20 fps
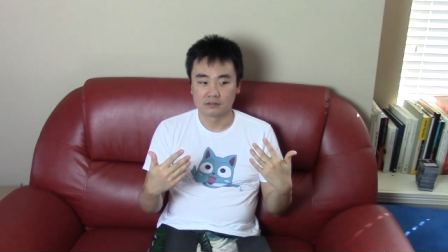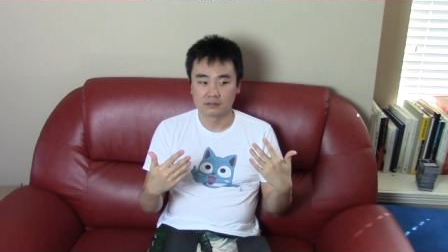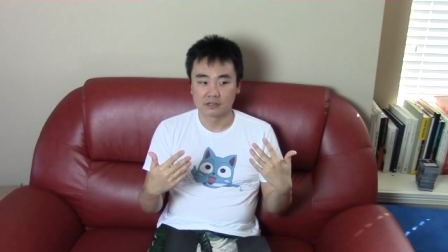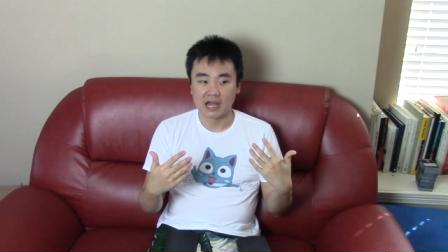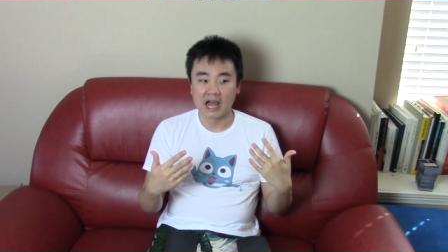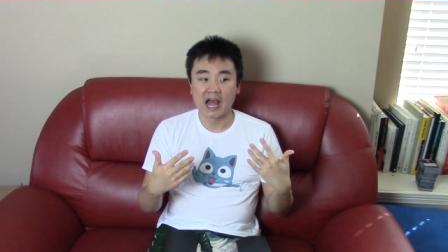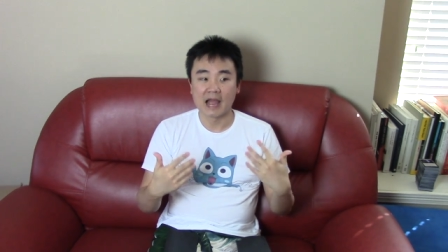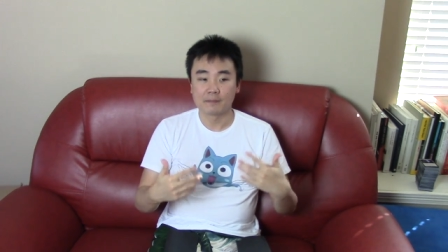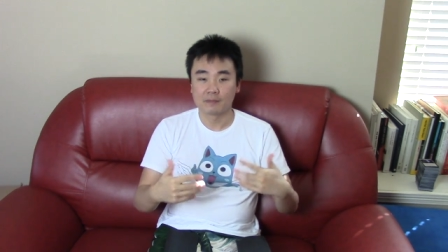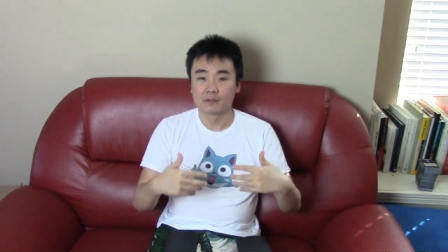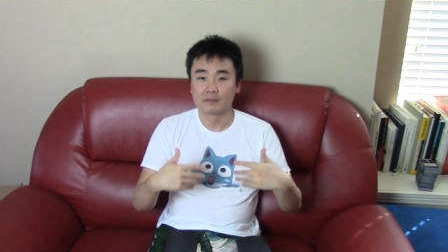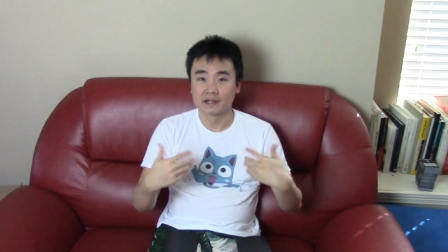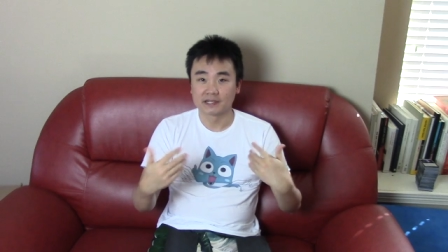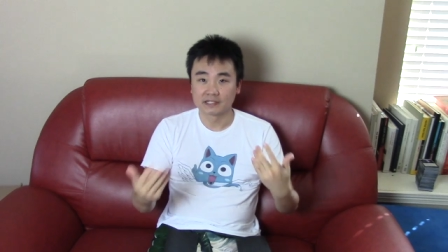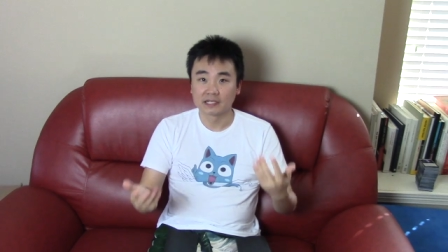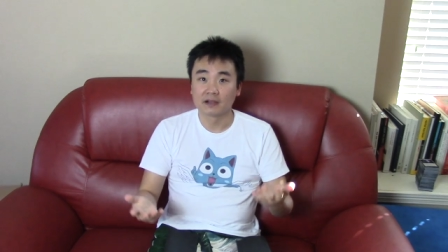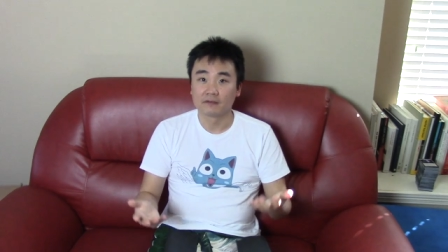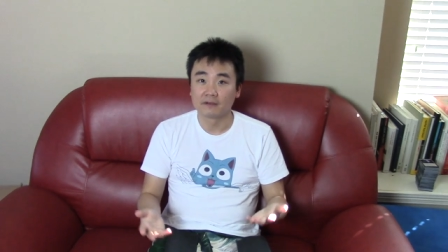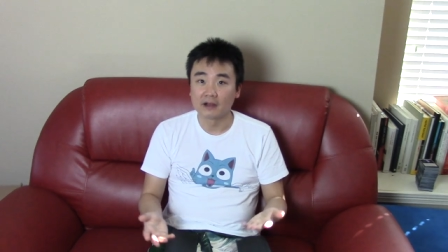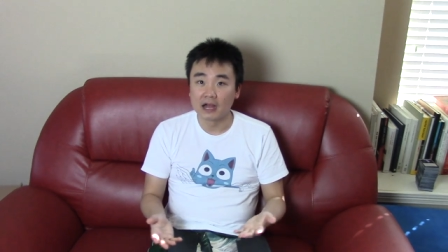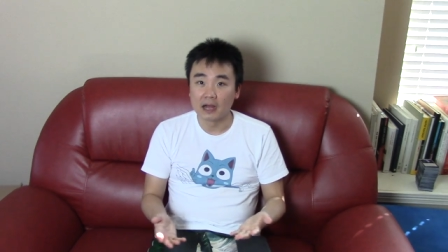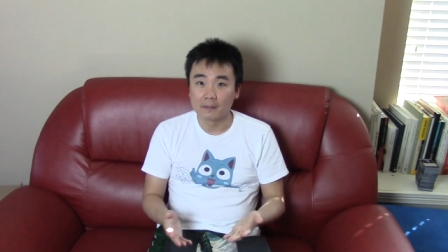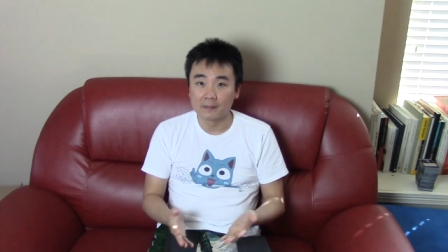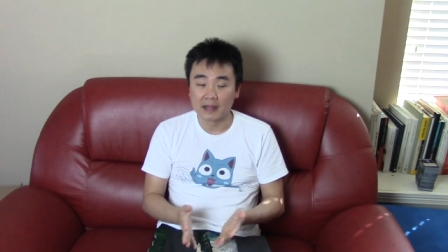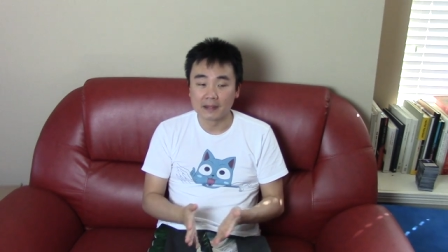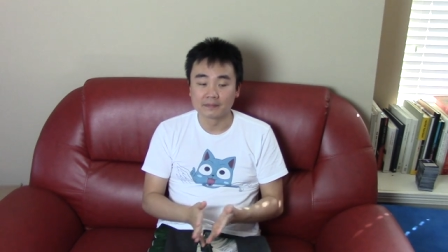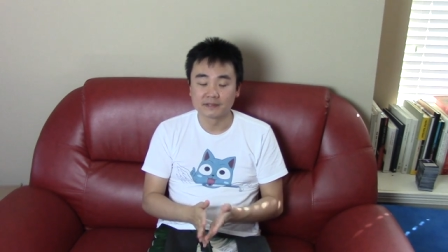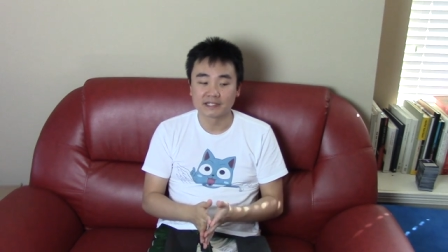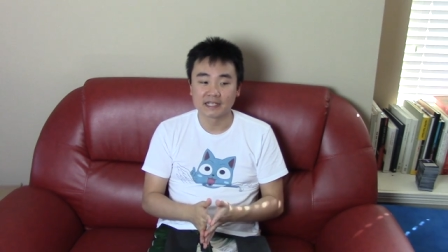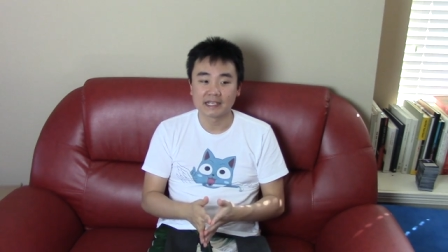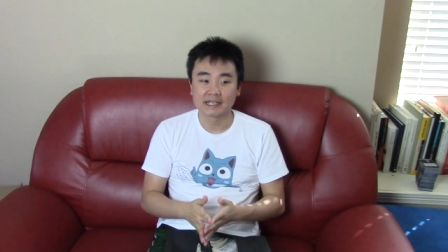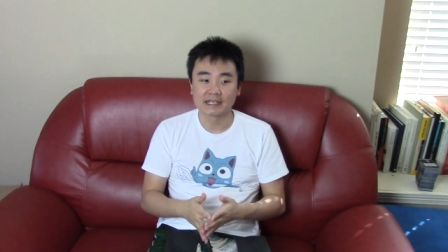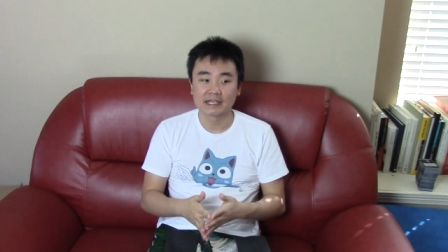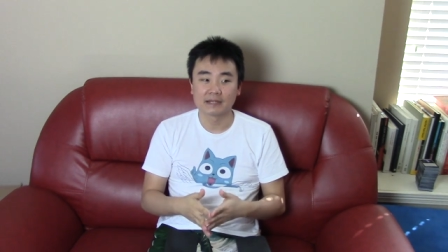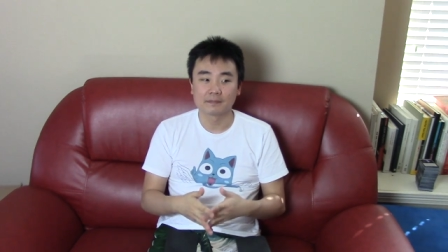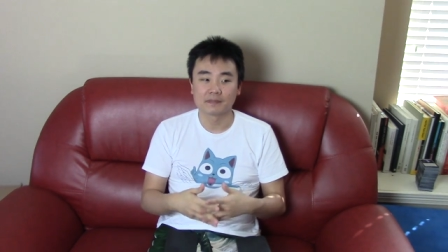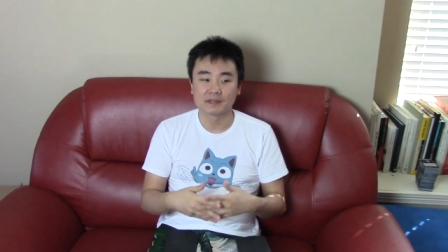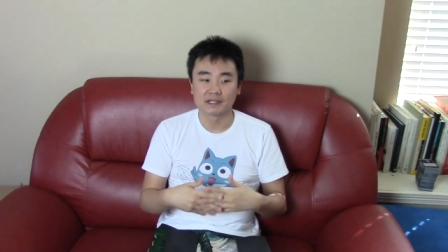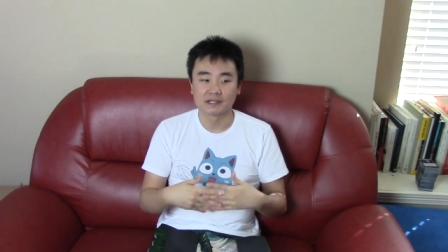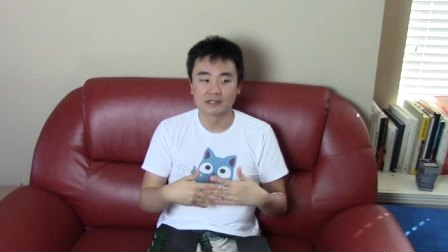hype myself up. I'm saying
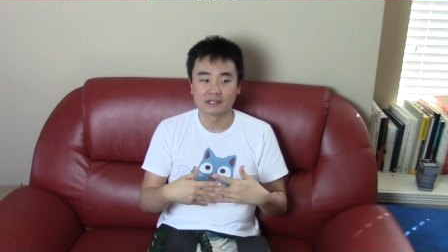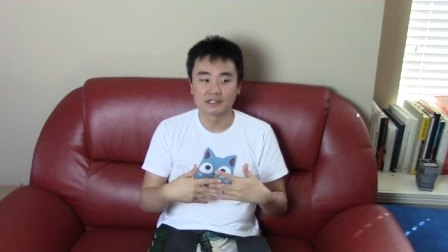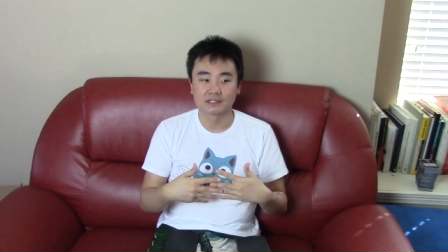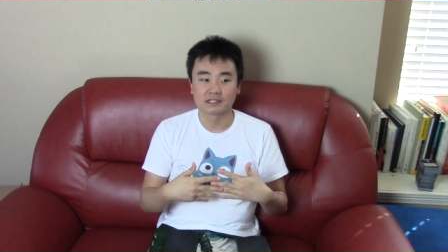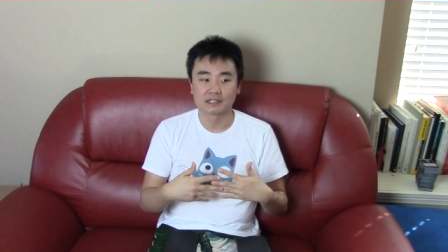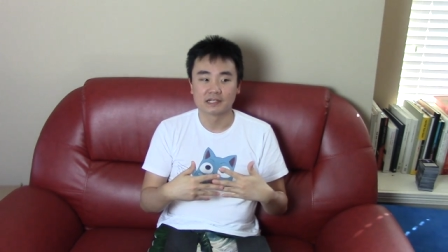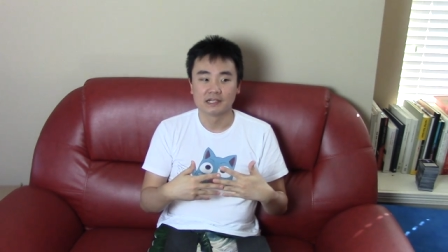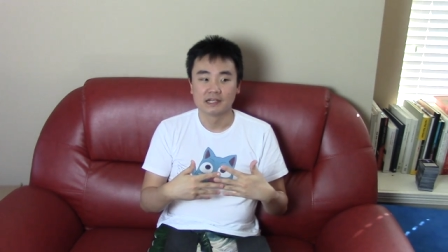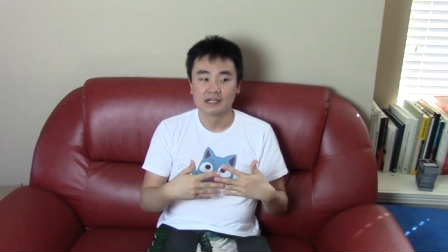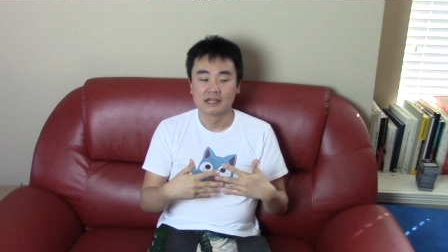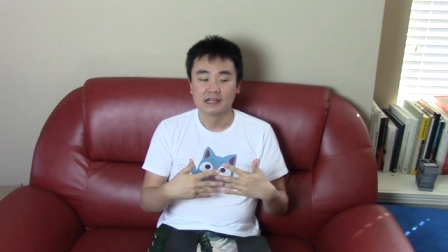it because